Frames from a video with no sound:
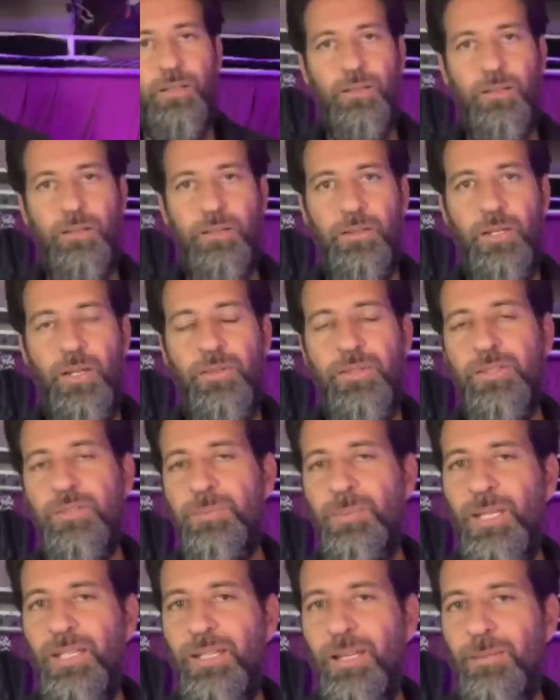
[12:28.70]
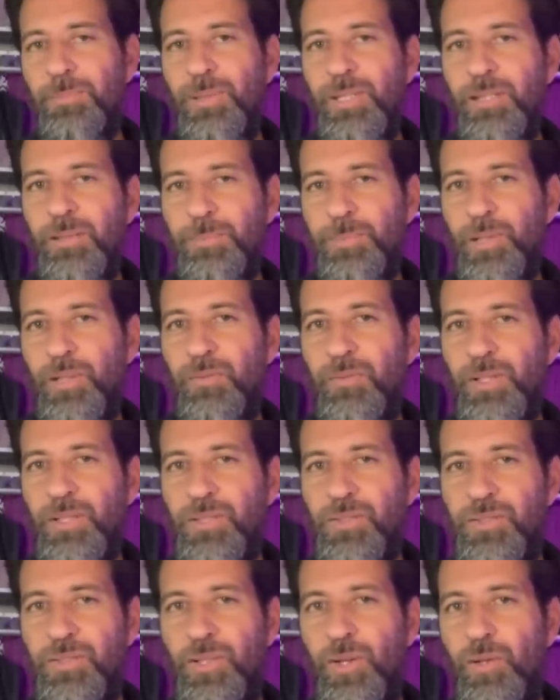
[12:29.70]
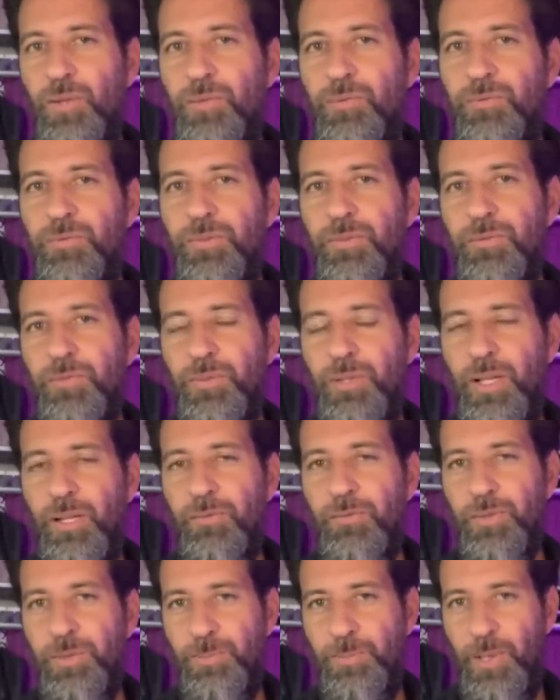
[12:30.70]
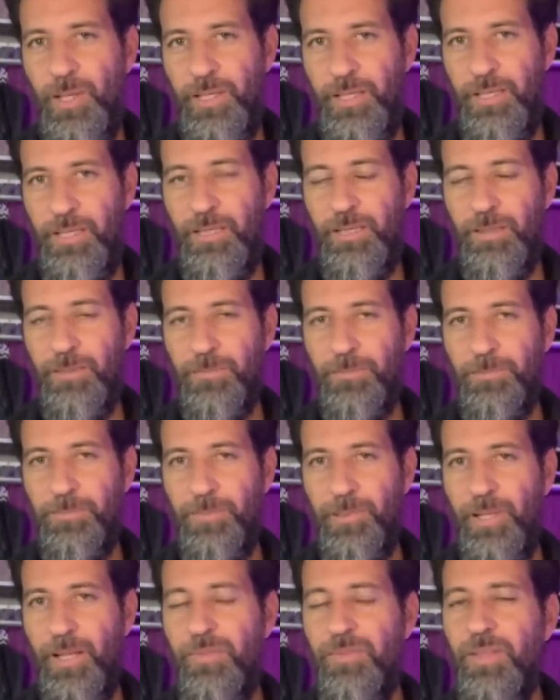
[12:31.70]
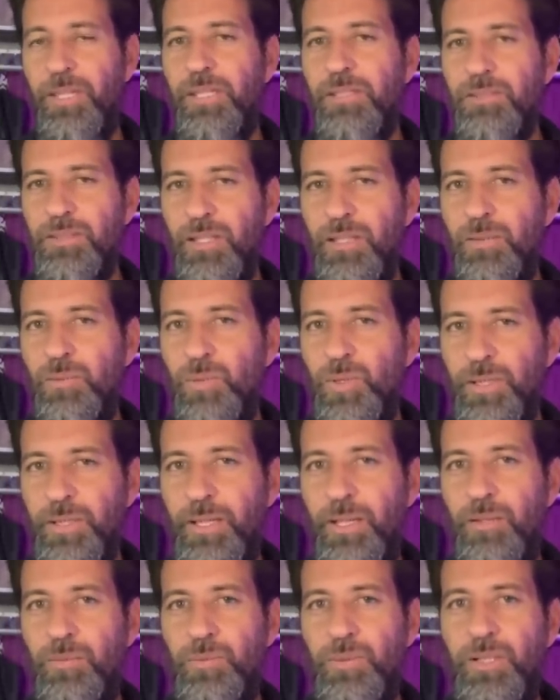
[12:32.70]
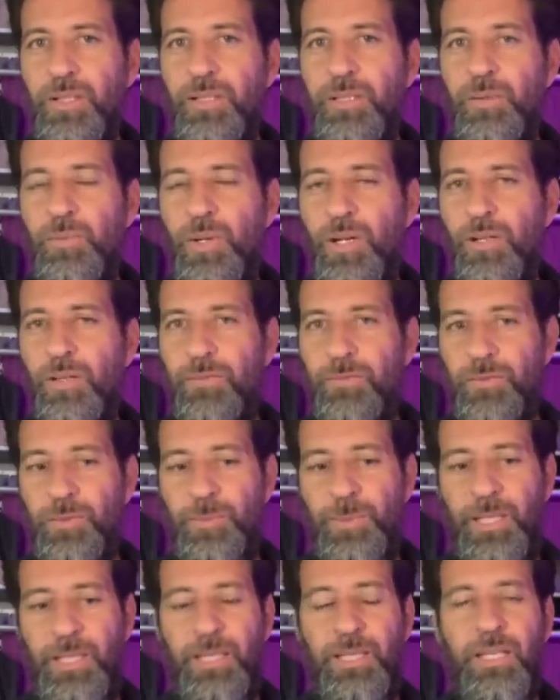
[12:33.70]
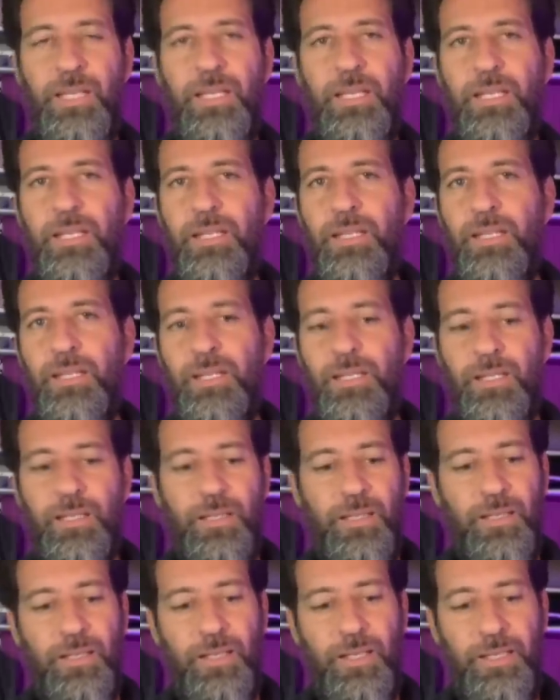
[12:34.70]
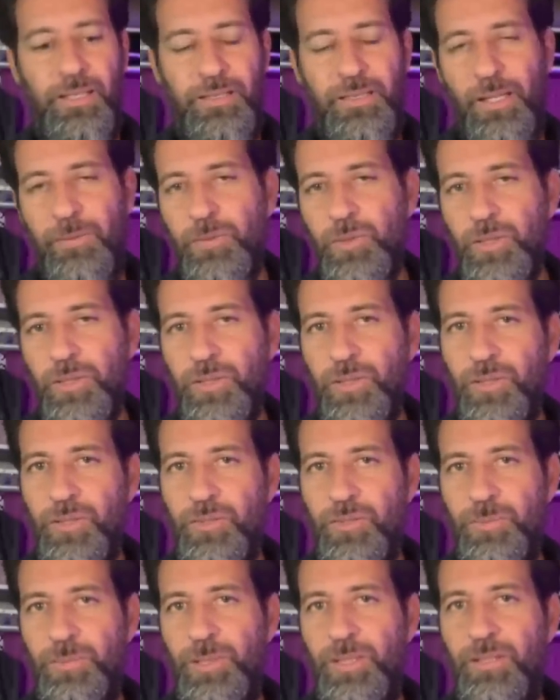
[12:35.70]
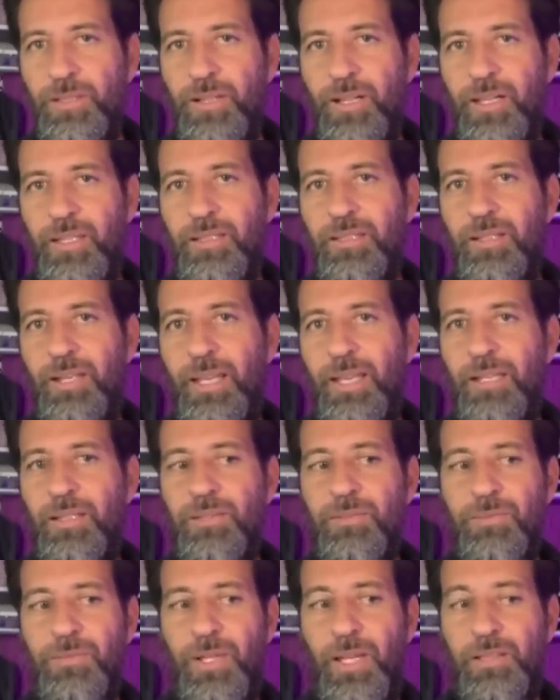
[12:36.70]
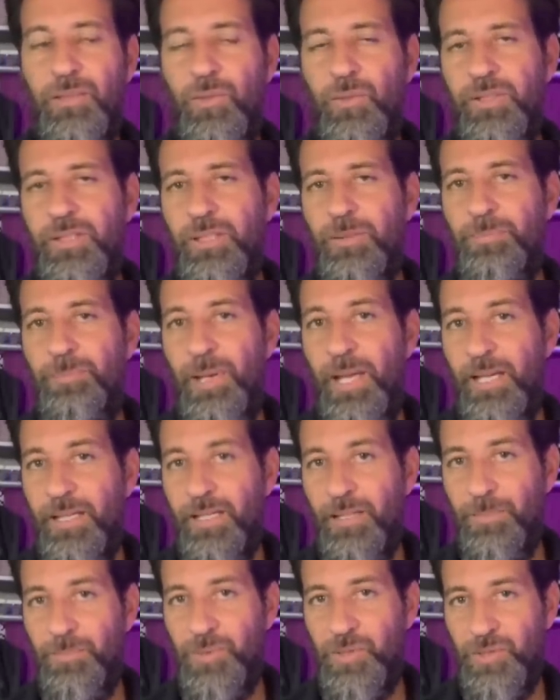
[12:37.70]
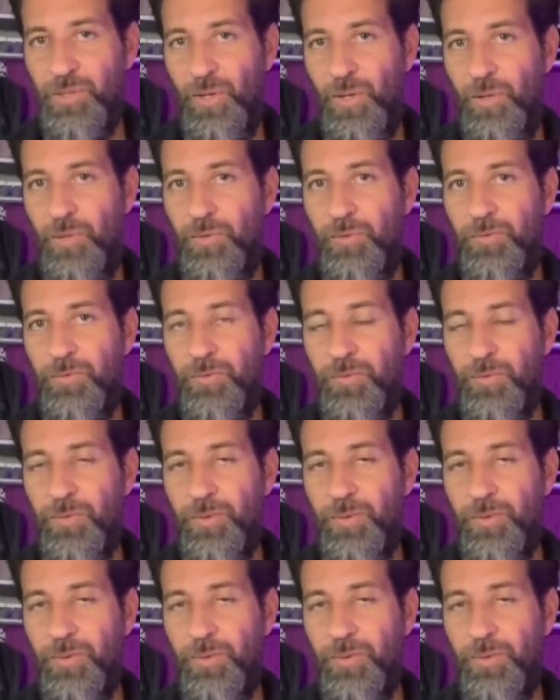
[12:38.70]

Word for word: Now, this may not be the perfect stove for everybody, but I think it's going to work out really well for me. It never occurred to me that I can have not only a backup stove,